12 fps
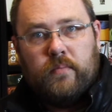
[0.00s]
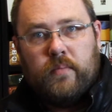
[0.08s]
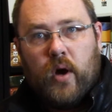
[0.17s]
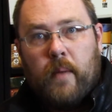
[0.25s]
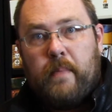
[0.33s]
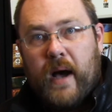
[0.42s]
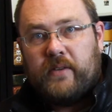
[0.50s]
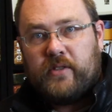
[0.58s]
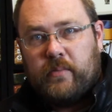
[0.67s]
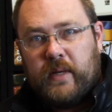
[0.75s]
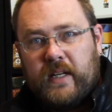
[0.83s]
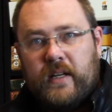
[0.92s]
about
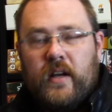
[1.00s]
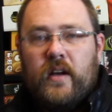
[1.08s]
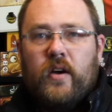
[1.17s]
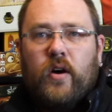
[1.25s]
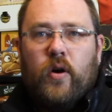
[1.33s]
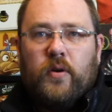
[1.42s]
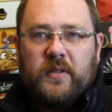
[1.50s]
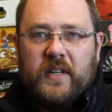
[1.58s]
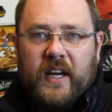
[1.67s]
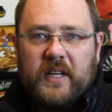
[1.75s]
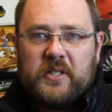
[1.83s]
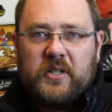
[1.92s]
to be on
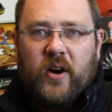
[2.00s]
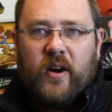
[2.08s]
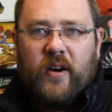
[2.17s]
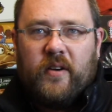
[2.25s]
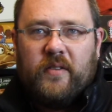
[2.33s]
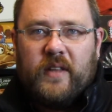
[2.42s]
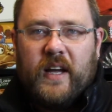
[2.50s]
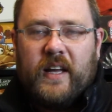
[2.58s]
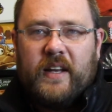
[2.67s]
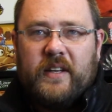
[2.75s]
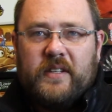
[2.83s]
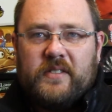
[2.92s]
Kickstarter.
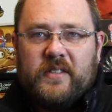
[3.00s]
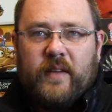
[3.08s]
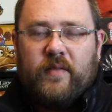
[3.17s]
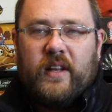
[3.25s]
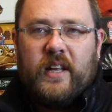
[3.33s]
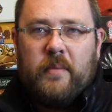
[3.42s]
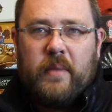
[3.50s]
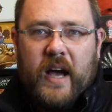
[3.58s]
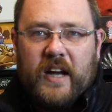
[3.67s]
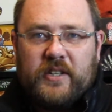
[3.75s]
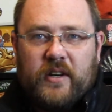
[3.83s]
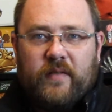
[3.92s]
That is definitely a
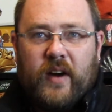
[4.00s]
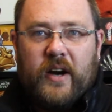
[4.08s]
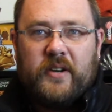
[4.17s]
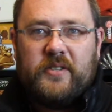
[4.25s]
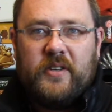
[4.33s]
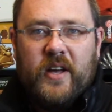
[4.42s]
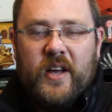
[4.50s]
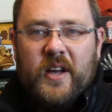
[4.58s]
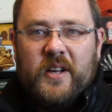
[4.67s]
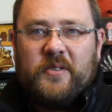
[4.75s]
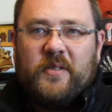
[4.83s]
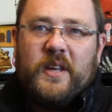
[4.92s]
passion of ours.
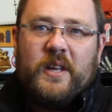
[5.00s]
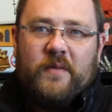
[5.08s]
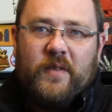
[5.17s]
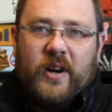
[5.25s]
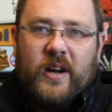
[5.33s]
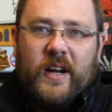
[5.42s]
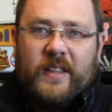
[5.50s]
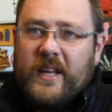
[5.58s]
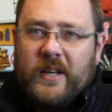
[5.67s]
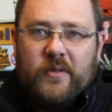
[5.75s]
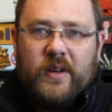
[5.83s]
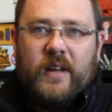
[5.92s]
So thank you
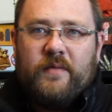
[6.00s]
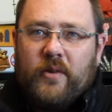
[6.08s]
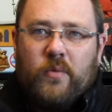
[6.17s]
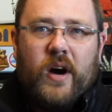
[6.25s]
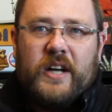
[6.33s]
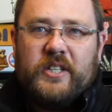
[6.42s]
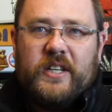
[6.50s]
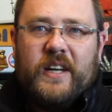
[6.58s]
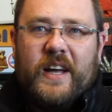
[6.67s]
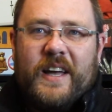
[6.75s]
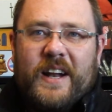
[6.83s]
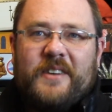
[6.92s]
again for
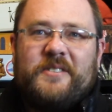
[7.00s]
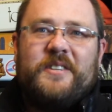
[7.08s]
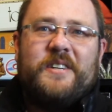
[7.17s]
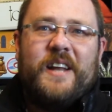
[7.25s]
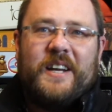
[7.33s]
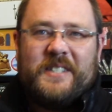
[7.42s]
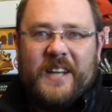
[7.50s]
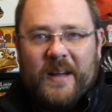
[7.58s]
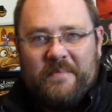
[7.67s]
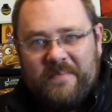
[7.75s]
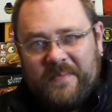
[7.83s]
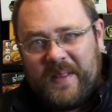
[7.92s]
watching, and I'll see you next
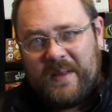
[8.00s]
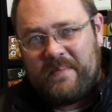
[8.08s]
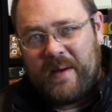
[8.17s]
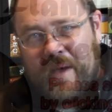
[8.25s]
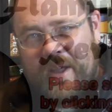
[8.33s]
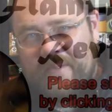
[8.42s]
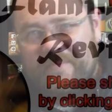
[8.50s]
time. Bye-bye.